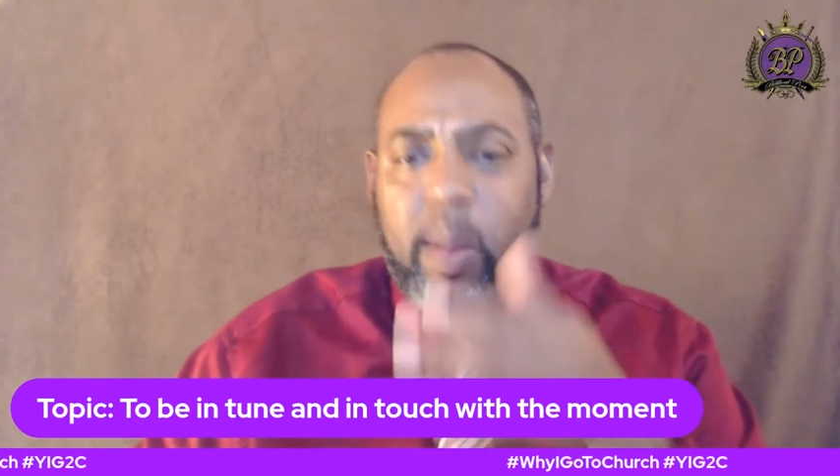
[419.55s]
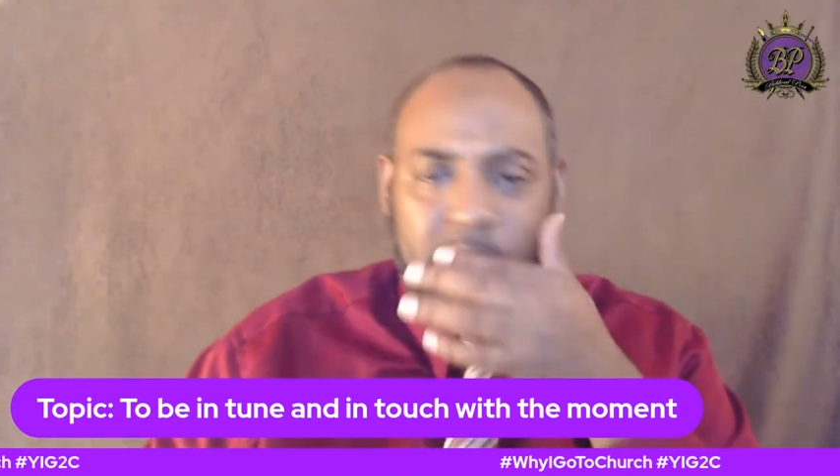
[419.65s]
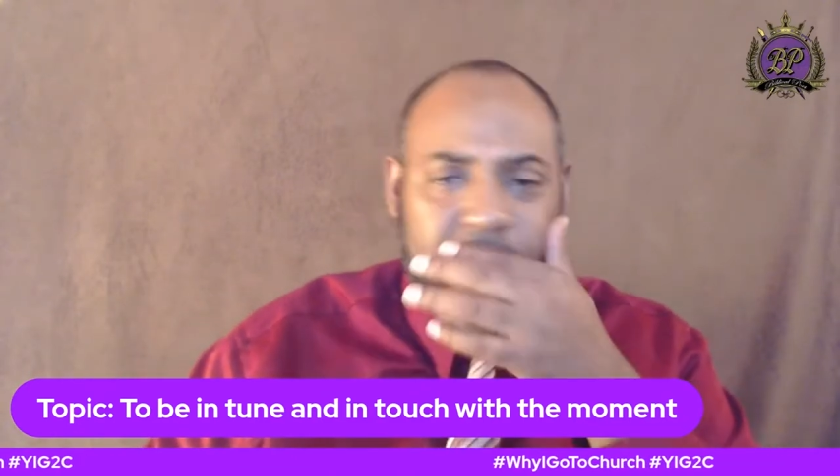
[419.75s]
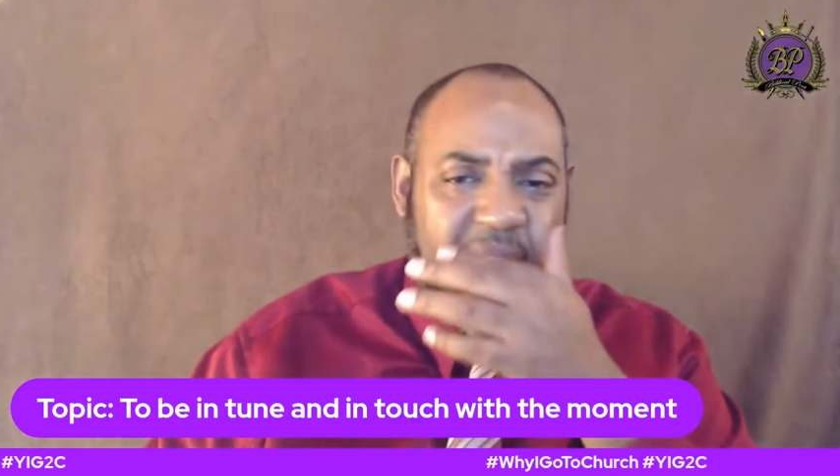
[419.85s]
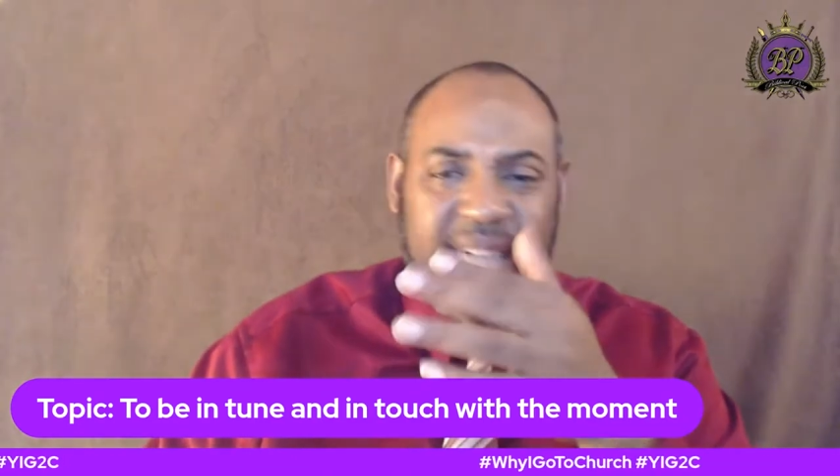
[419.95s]

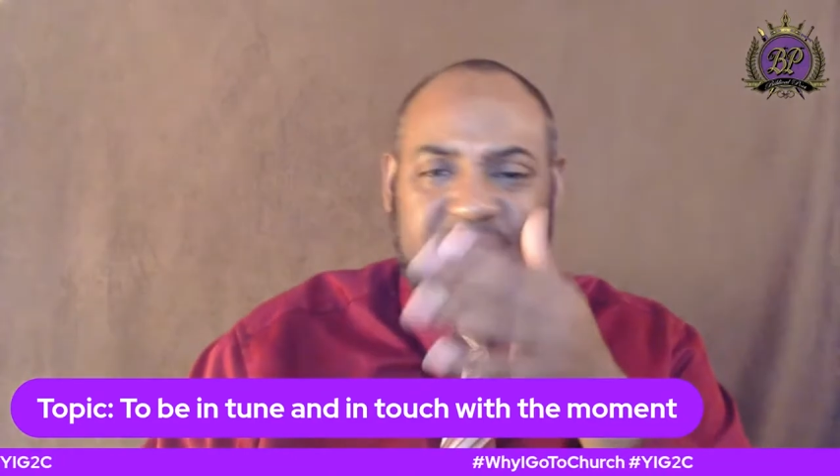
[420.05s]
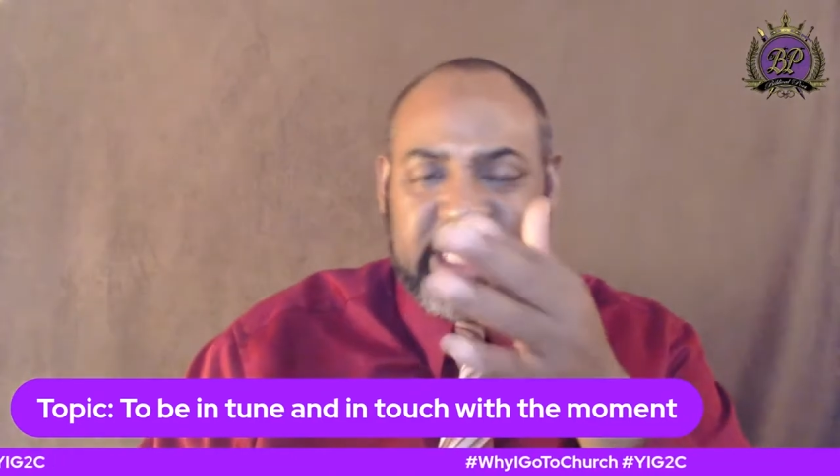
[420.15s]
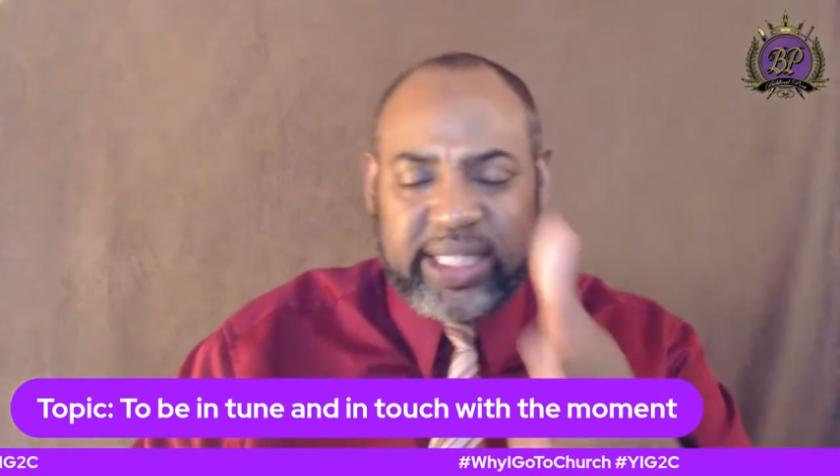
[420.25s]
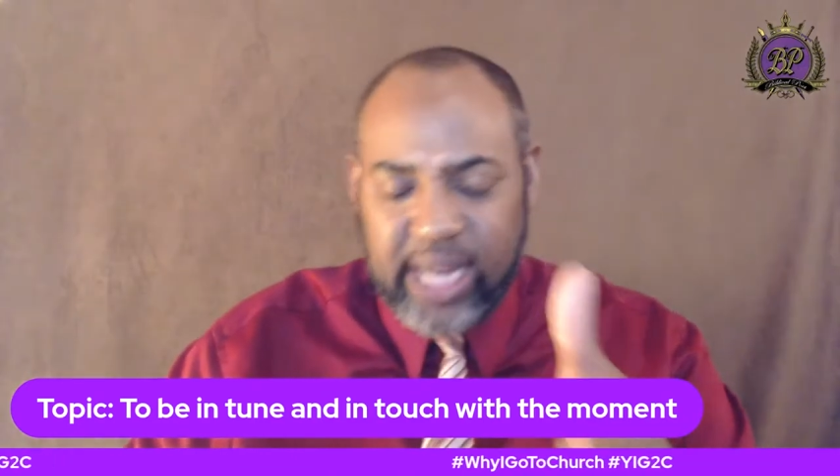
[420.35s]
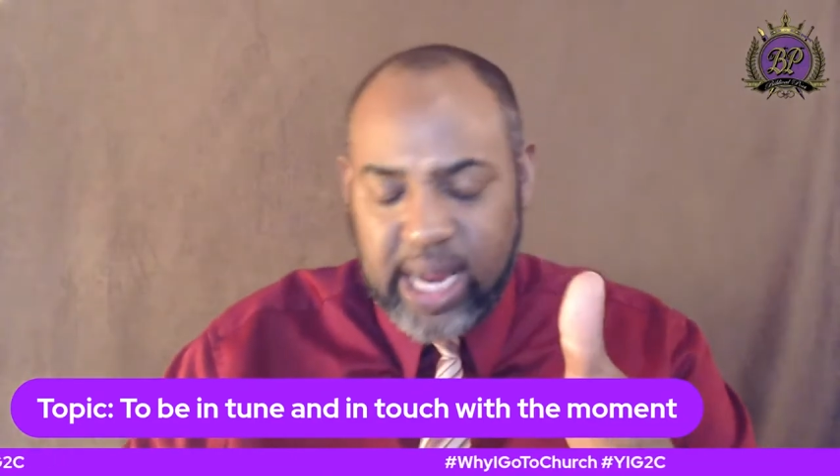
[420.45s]
but I
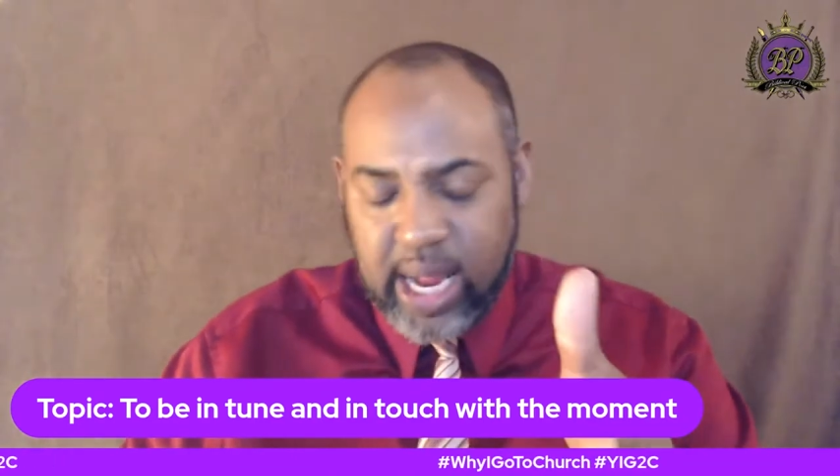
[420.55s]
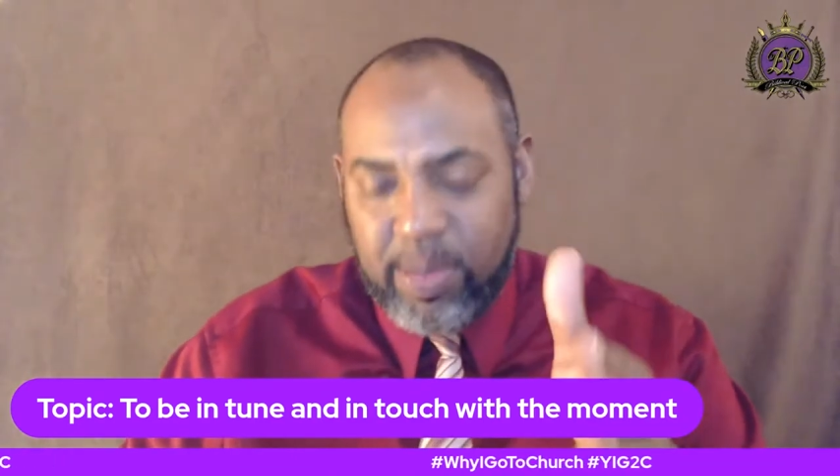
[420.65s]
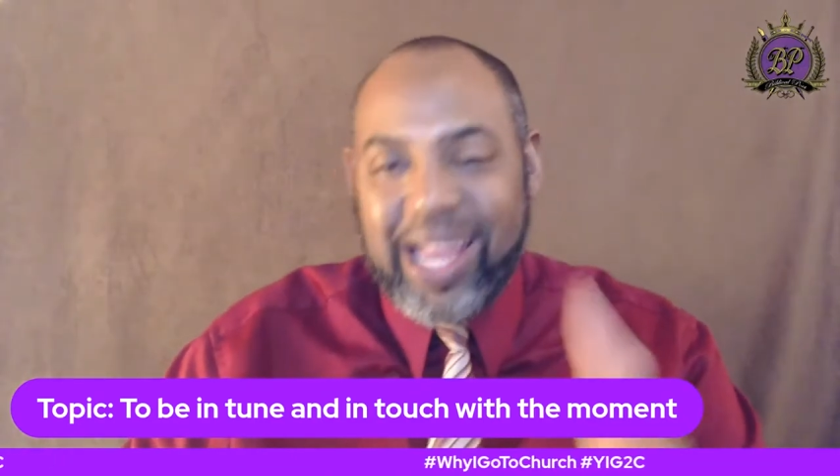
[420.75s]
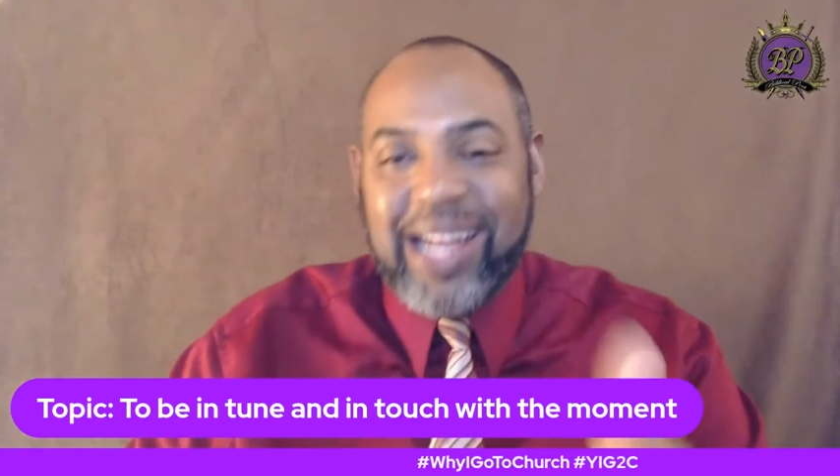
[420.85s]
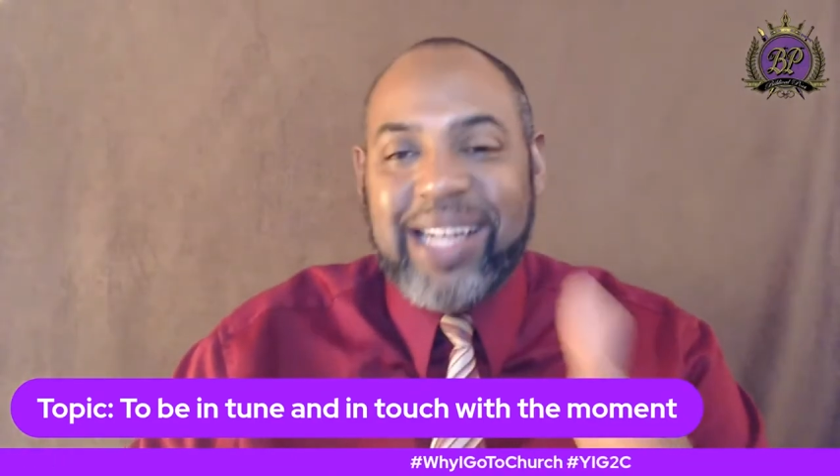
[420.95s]
just
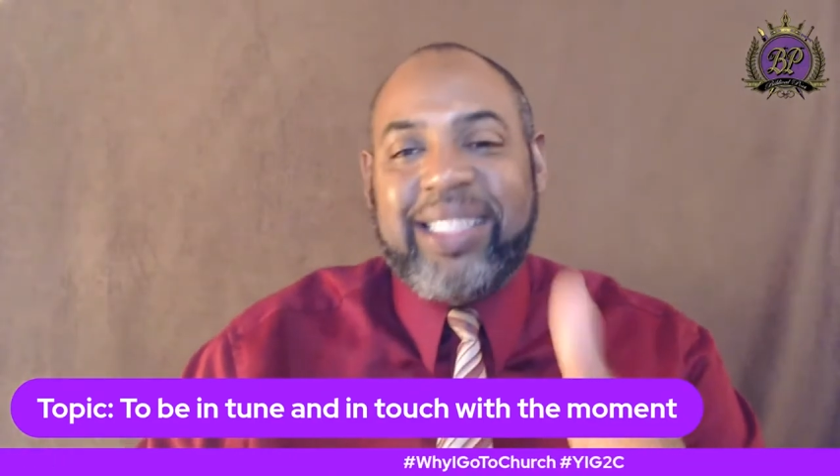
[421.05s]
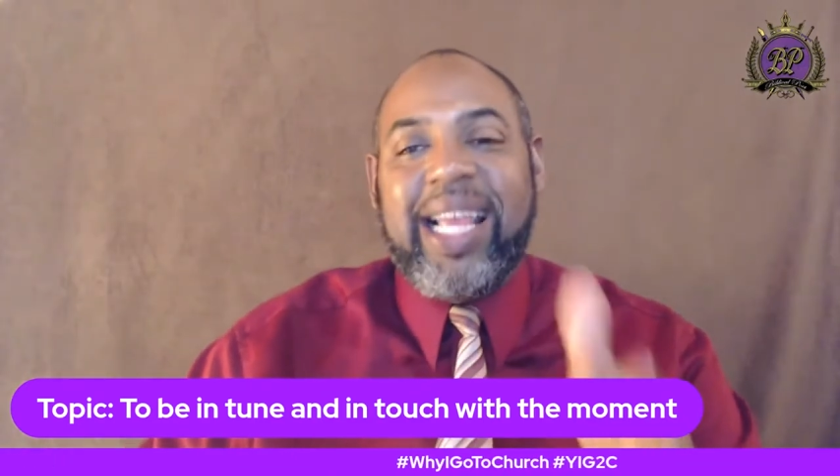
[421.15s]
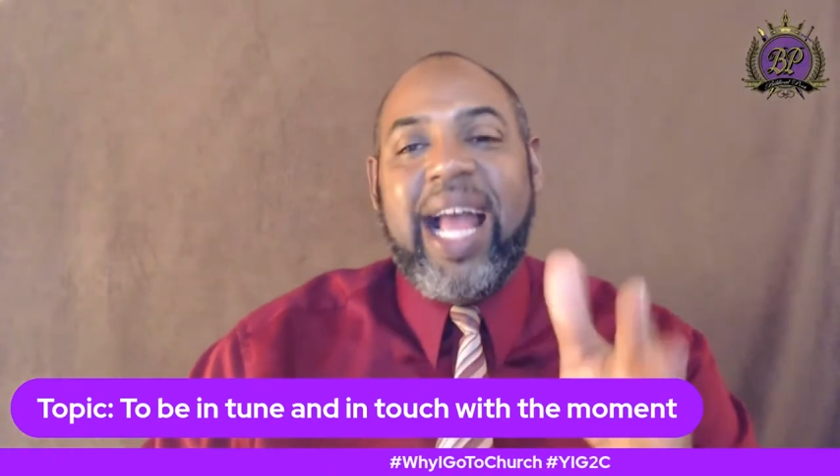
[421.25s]
begin to see